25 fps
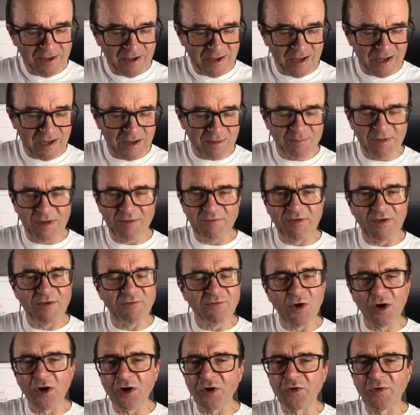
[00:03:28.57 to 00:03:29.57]
If
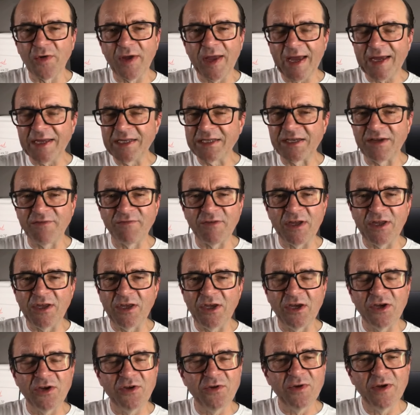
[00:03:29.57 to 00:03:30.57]
you've got creative in
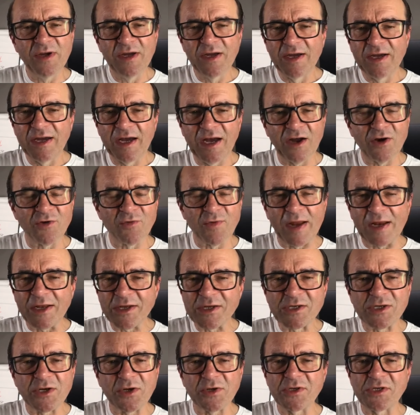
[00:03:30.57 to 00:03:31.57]
you,
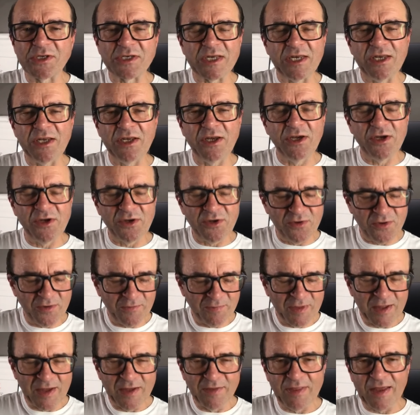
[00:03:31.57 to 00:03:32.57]
Renaissance in you,
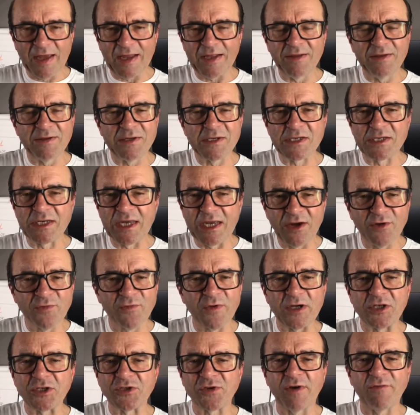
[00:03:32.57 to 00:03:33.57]
then seek
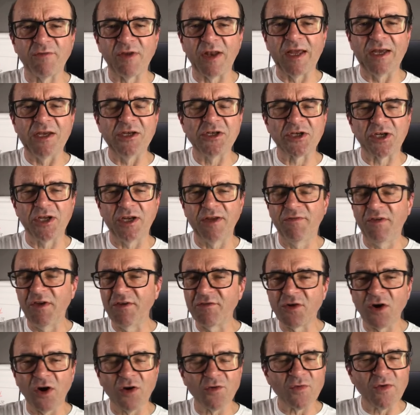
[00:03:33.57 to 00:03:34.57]
fresh revelation. If
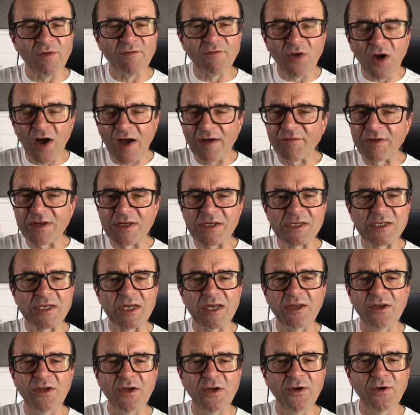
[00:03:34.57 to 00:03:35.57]
you've got revivalists
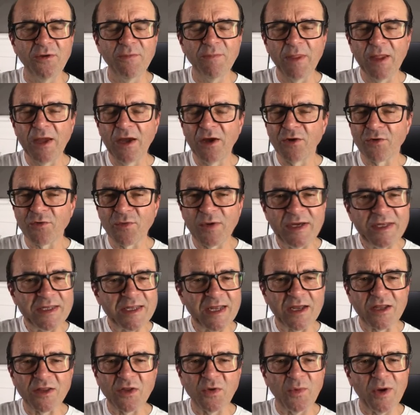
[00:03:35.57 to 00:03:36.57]
in you,
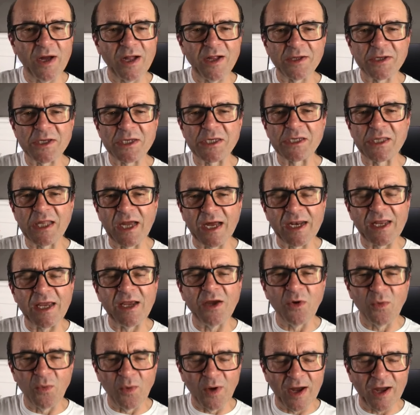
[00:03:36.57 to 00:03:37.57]
redig the well, study
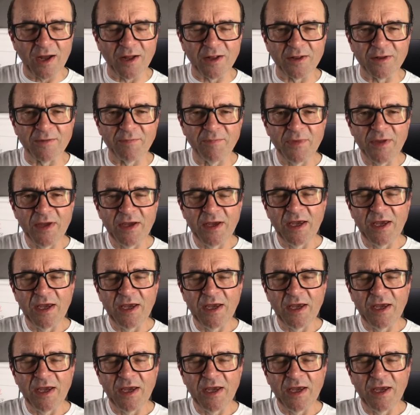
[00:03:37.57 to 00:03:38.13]
your well.